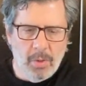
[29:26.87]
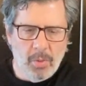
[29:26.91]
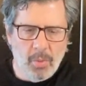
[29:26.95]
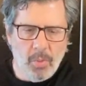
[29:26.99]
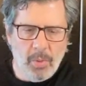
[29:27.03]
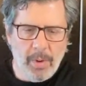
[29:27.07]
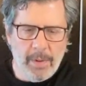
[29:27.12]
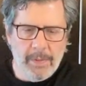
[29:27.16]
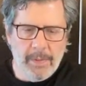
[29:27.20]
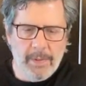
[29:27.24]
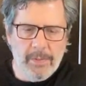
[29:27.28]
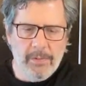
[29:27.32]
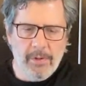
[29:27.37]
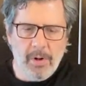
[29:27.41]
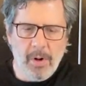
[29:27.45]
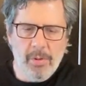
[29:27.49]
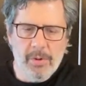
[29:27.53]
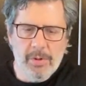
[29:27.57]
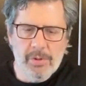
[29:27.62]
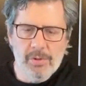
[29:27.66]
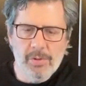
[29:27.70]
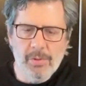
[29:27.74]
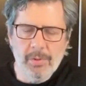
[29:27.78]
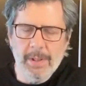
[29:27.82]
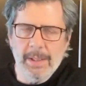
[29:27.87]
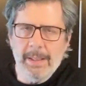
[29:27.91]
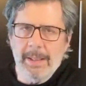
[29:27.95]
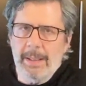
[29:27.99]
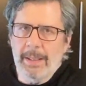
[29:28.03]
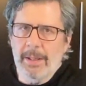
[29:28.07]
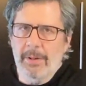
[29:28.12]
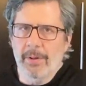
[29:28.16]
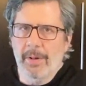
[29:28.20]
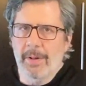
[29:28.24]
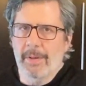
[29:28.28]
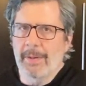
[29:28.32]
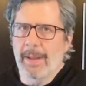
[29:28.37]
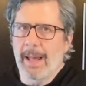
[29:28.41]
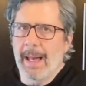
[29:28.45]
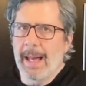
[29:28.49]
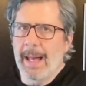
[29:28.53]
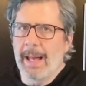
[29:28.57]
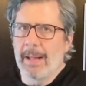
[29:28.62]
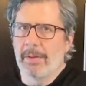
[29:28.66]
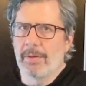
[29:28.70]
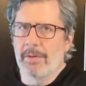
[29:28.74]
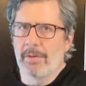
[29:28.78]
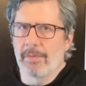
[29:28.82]
when the dough is really nearing the
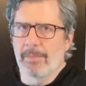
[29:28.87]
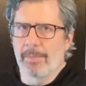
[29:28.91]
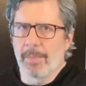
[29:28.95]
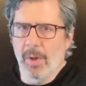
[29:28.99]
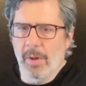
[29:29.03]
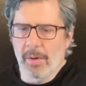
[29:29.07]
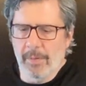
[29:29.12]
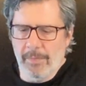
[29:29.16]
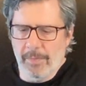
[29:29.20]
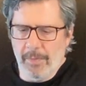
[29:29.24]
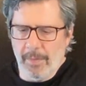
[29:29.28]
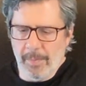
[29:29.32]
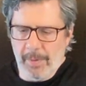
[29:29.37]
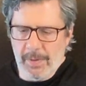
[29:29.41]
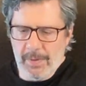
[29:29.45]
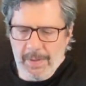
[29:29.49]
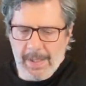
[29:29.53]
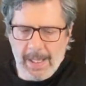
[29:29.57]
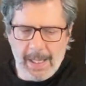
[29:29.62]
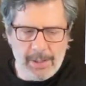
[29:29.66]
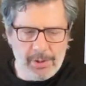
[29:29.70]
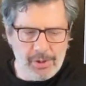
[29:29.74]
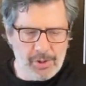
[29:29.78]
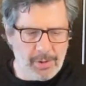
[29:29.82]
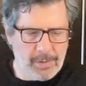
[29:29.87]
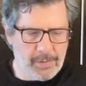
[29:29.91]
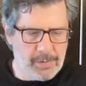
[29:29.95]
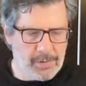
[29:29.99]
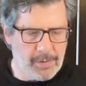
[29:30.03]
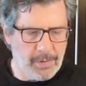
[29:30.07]
end of bulk fermentation.